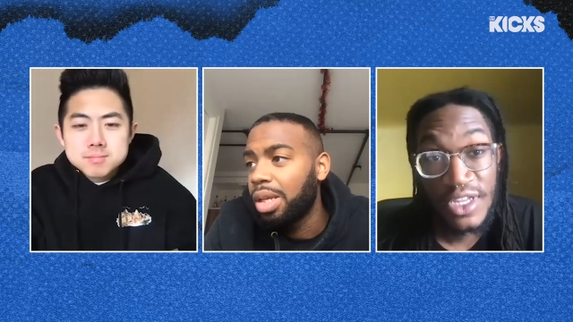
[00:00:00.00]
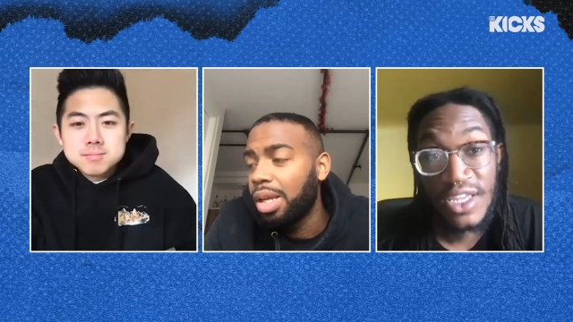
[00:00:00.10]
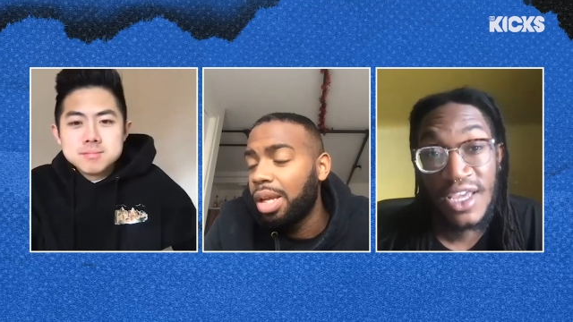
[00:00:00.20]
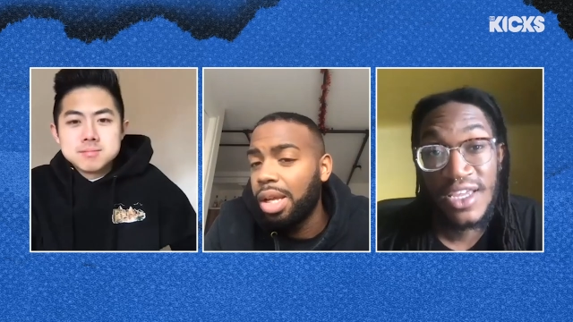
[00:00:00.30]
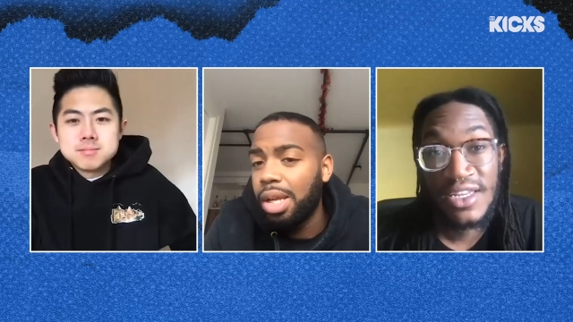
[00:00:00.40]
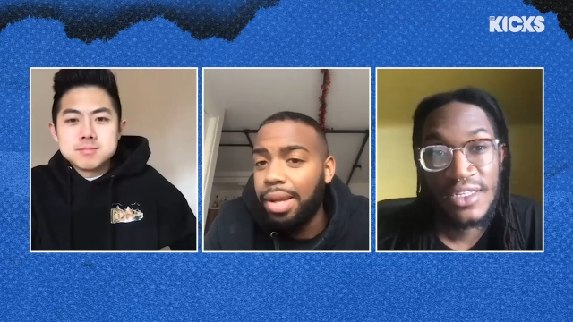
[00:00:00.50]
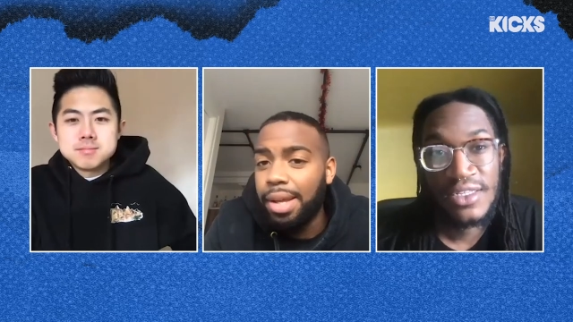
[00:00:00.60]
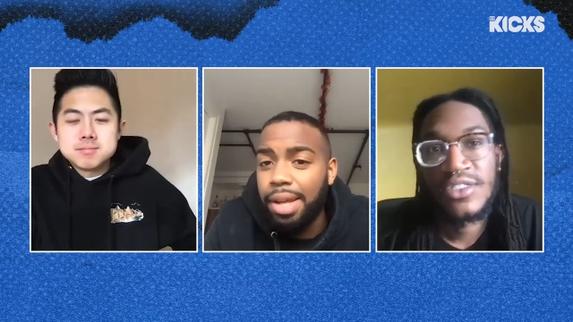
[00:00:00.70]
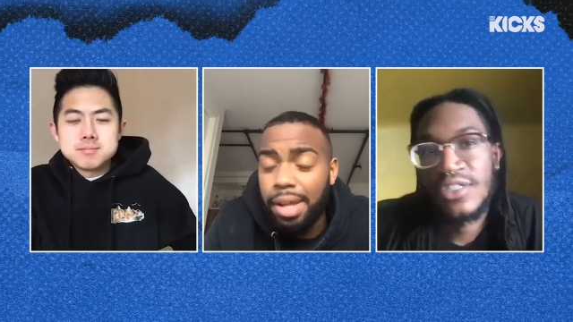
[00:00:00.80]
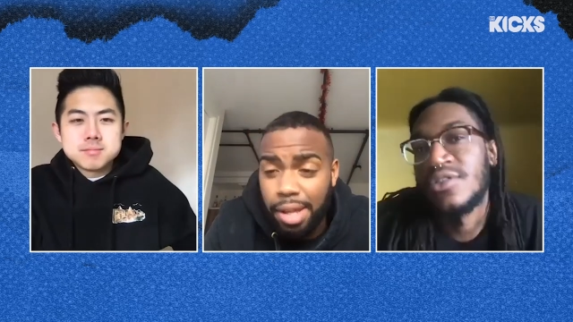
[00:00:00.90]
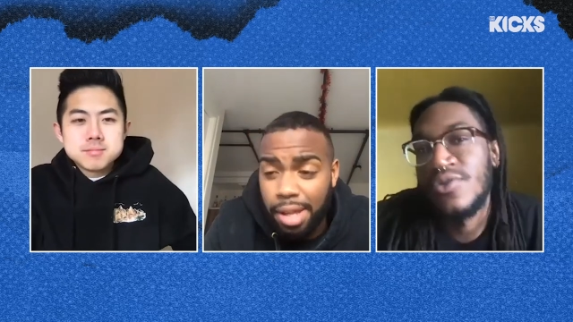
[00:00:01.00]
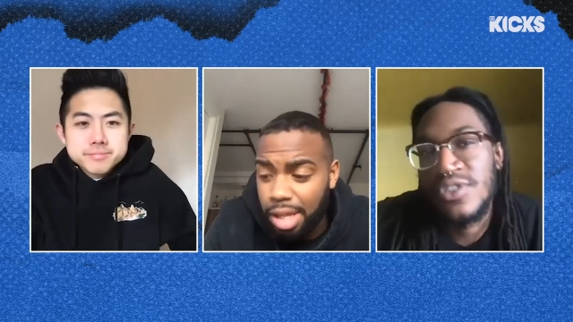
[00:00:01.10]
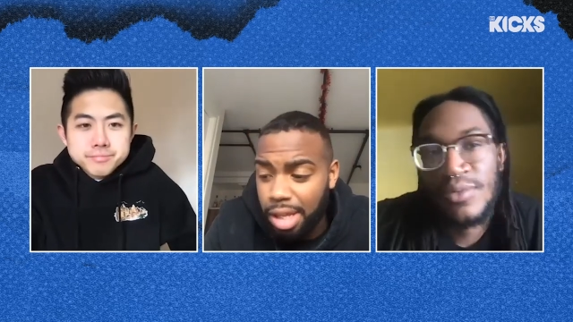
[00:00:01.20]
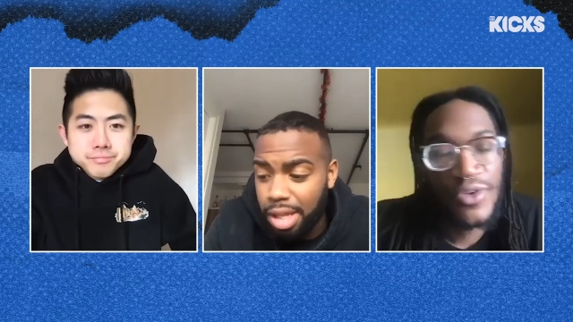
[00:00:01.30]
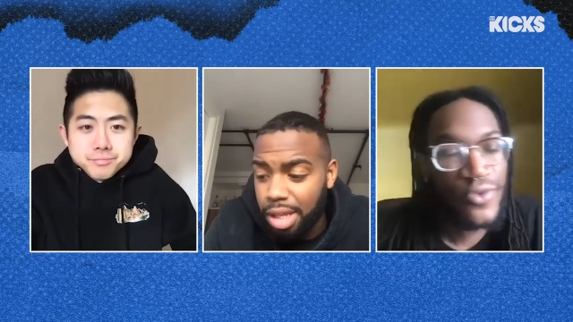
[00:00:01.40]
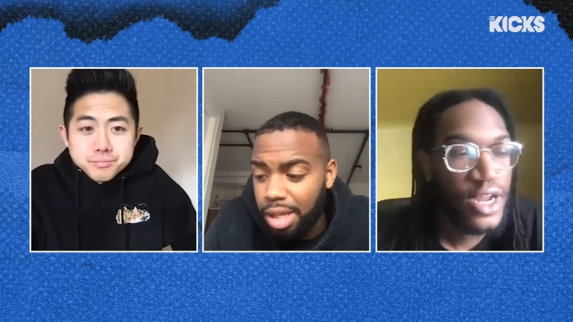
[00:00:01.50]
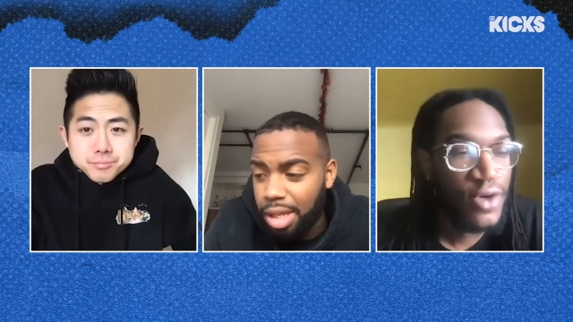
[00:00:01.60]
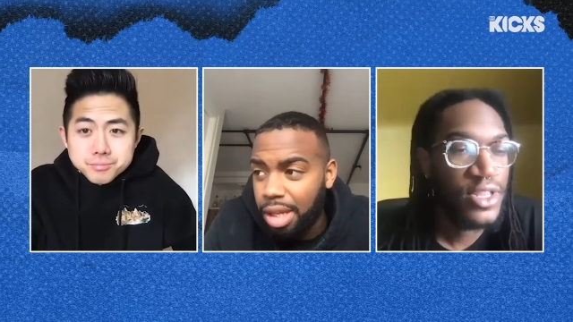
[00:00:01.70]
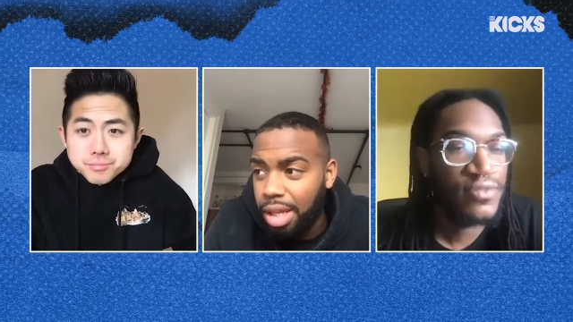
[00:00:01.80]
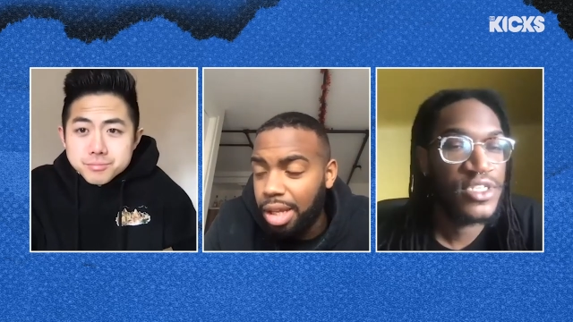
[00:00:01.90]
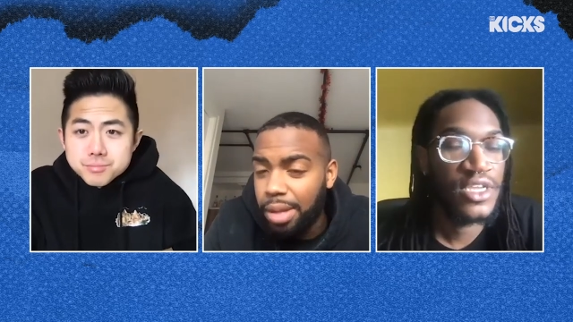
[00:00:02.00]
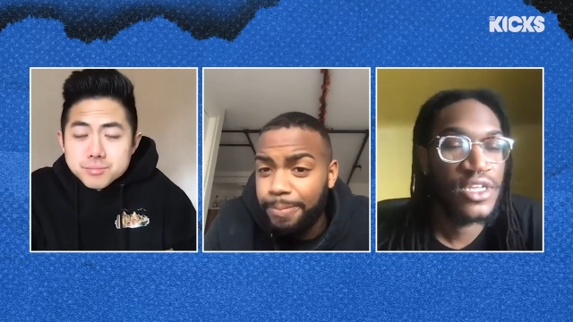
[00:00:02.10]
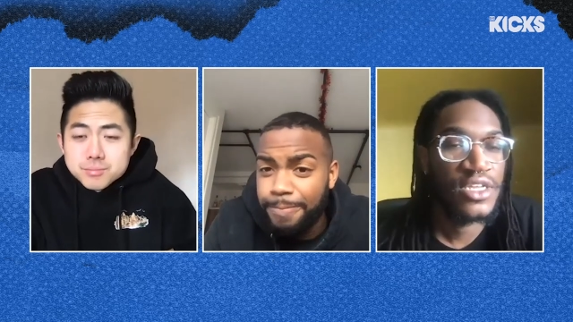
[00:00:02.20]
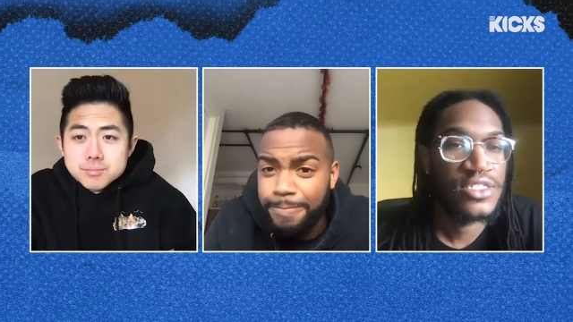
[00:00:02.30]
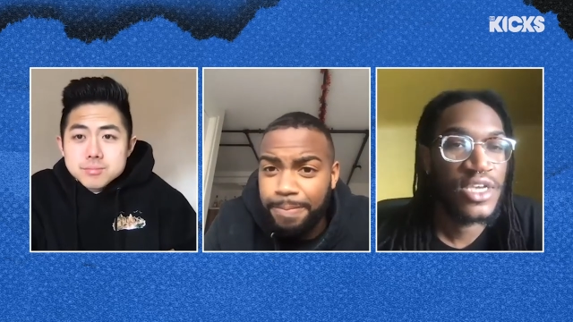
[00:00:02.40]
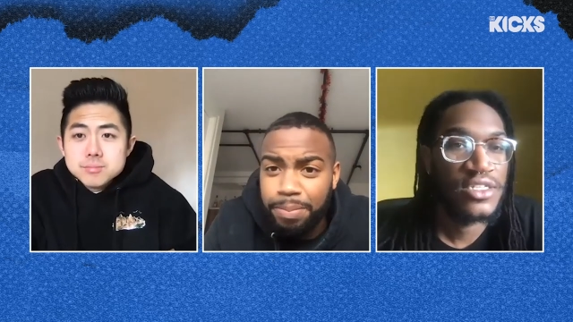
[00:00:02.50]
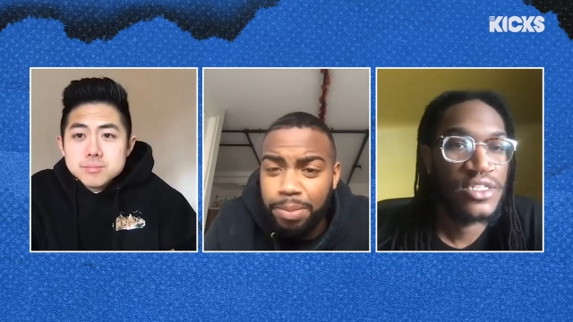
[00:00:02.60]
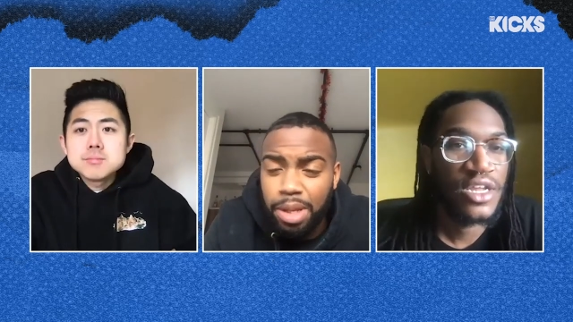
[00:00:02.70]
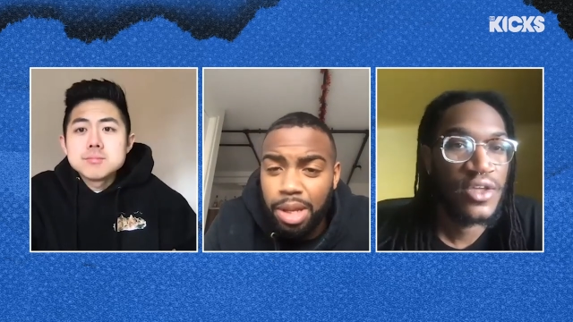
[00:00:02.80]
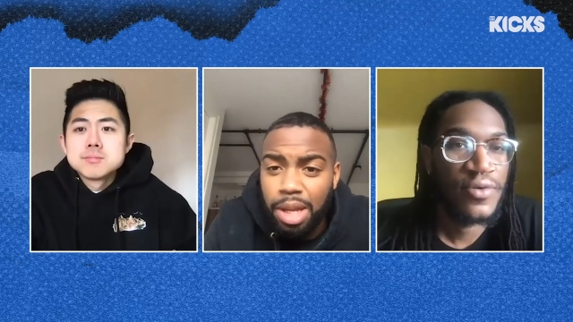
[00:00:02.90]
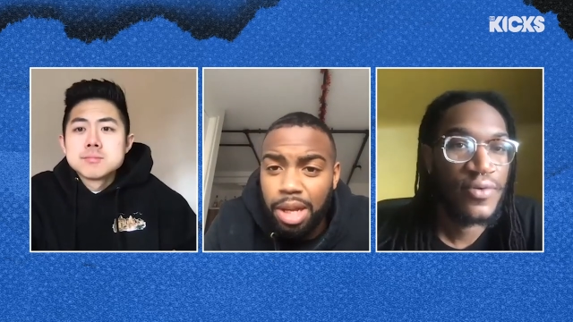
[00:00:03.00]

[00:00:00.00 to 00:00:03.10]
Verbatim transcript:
Speaker 1: it again. He's doing something right. I would love to get an insight into that.